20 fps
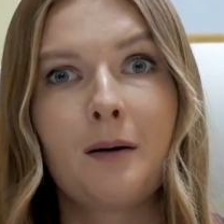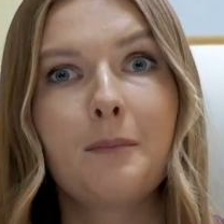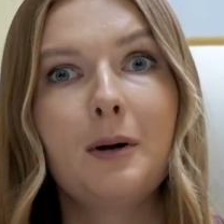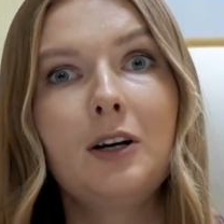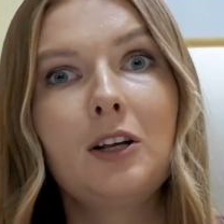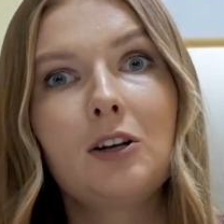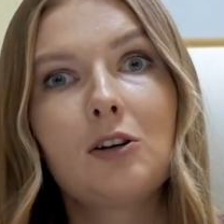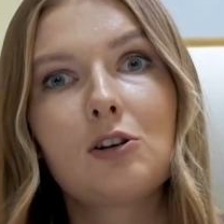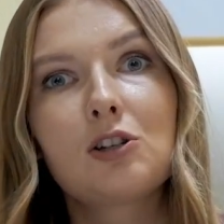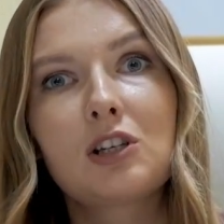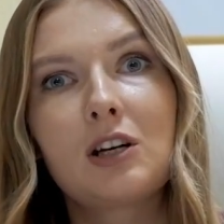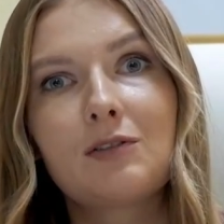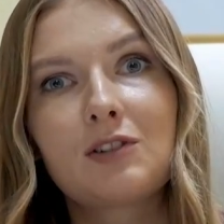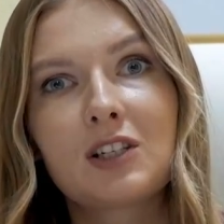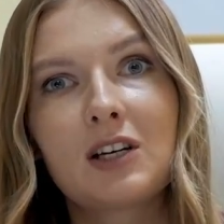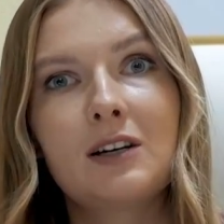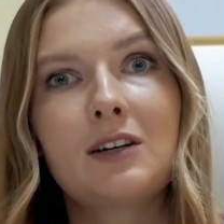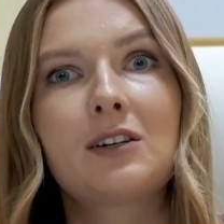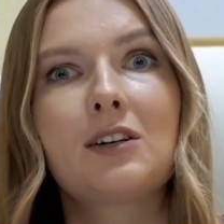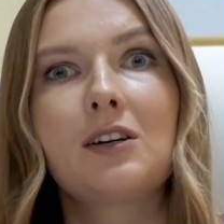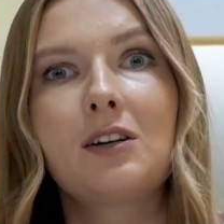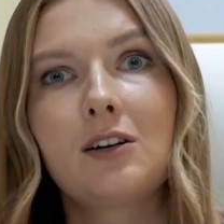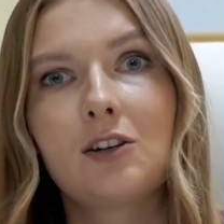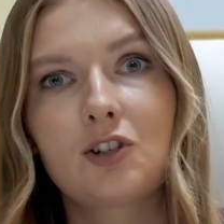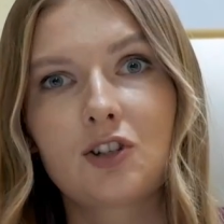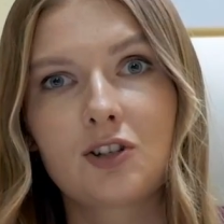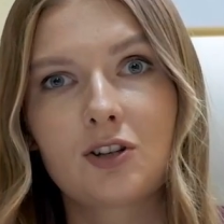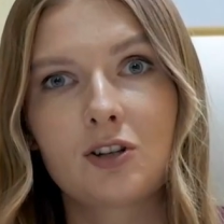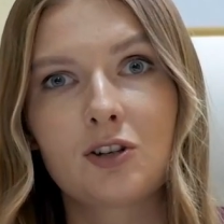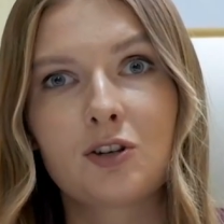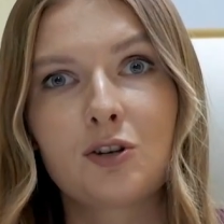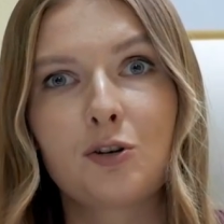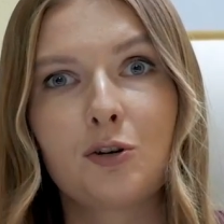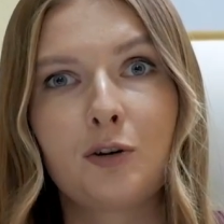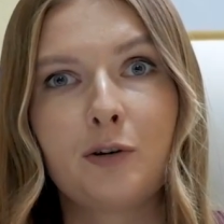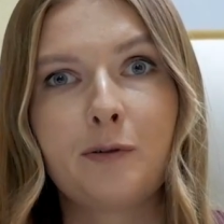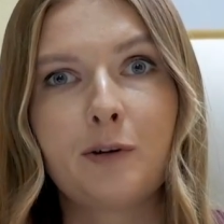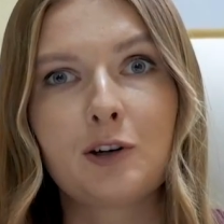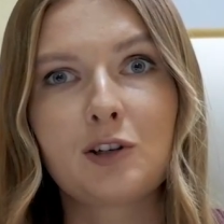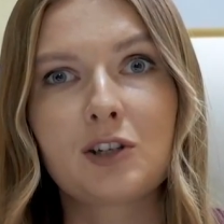Many girls have studied English in the
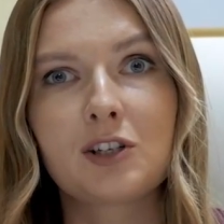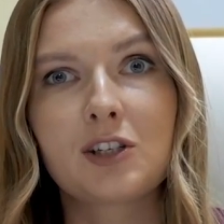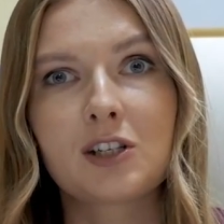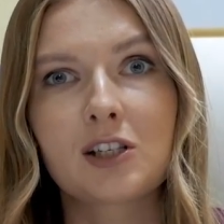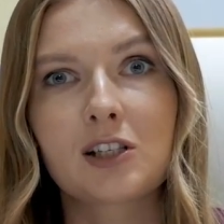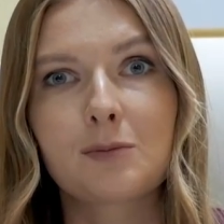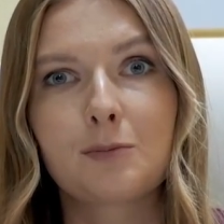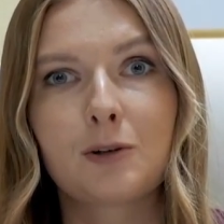universities,